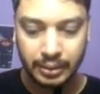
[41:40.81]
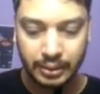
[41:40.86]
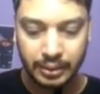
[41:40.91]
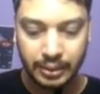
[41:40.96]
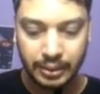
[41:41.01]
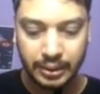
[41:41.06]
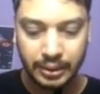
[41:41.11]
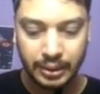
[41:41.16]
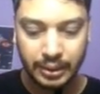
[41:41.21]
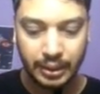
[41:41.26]

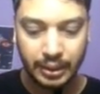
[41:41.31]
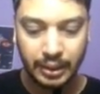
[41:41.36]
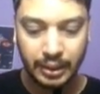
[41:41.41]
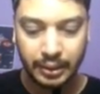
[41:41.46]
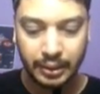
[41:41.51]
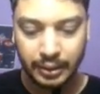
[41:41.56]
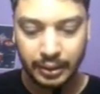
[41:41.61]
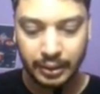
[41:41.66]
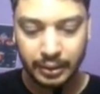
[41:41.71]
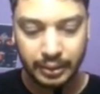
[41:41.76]

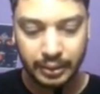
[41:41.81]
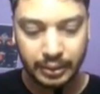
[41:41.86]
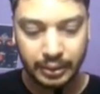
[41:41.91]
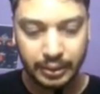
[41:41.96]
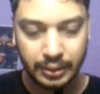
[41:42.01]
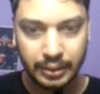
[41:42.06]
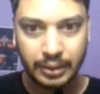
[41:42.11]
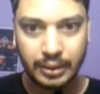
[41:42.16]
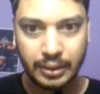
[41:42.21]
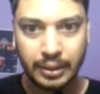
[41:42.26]
set
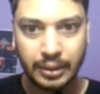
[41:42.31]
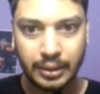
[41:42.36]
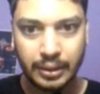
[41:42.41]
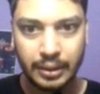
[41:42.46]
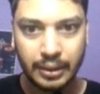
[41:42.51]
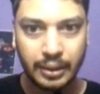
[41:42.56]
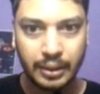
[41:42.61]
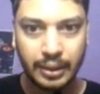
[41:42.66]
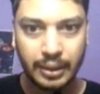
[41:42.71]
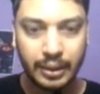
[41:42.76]

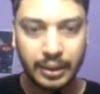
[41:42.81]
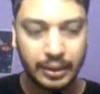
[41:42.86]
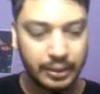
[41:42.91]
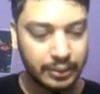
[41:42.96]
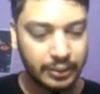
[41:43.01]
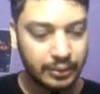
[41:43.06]
is